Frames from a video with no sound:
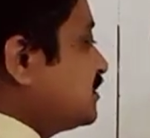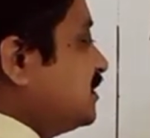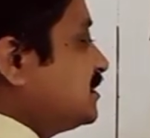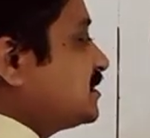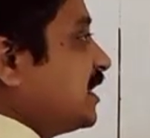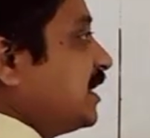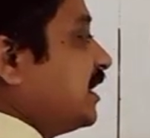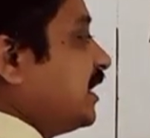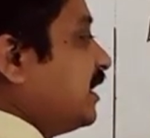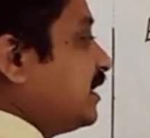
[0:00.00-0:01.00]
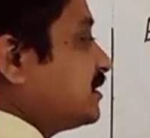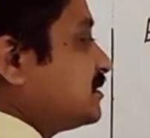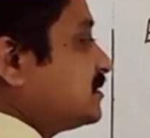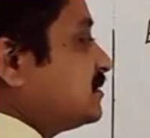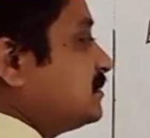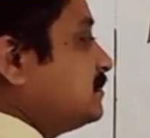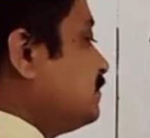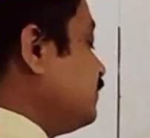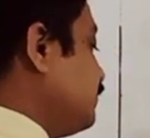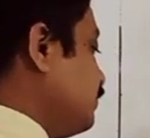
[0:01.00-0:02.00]
is 10x.
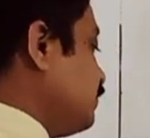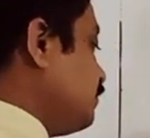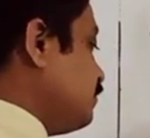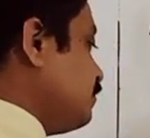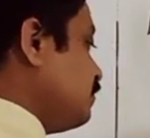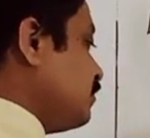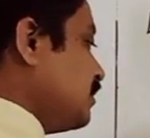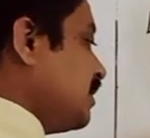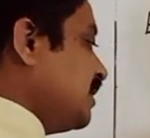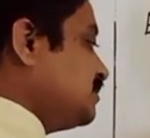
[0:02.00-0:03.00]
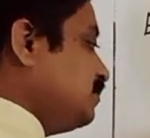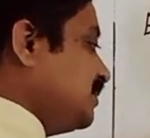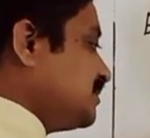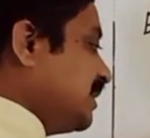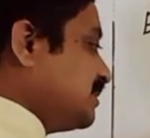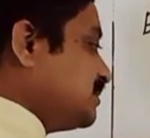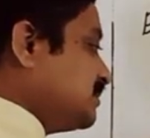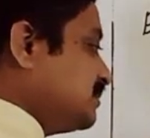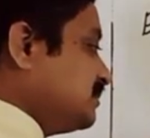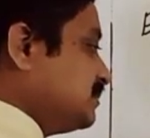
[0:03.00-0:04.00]
X plus h.
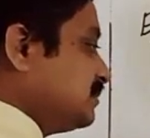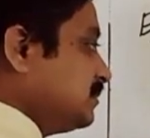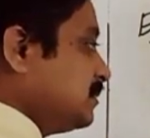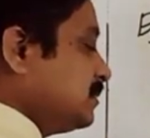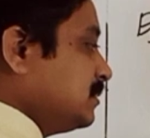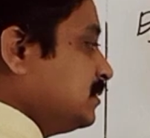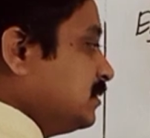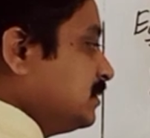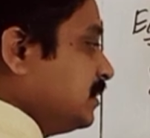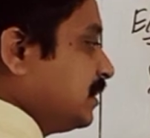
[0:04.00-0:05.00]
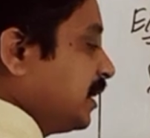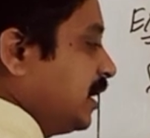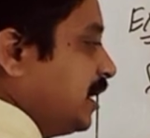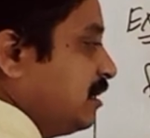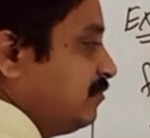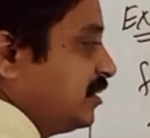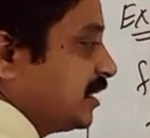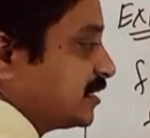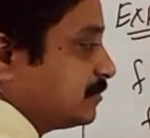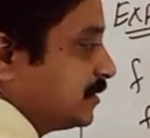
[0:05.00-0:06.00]
10 with
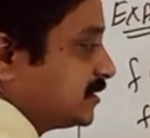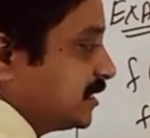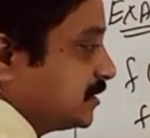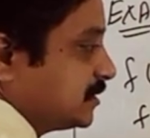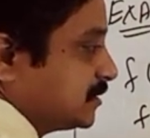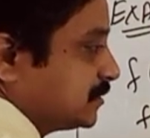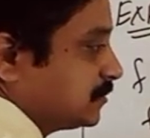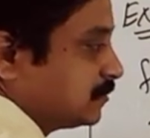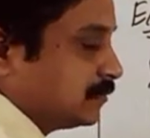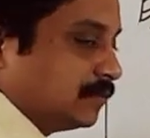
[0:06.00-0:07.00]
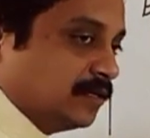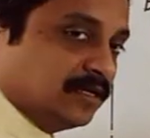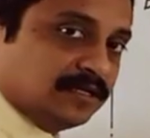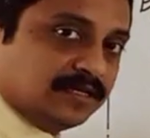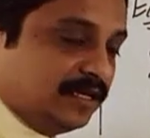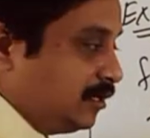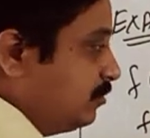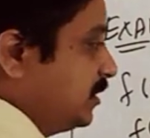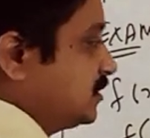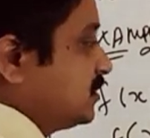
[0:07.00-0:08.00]
x plus h. It
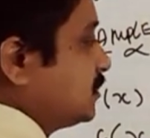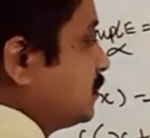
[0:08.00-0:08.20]
means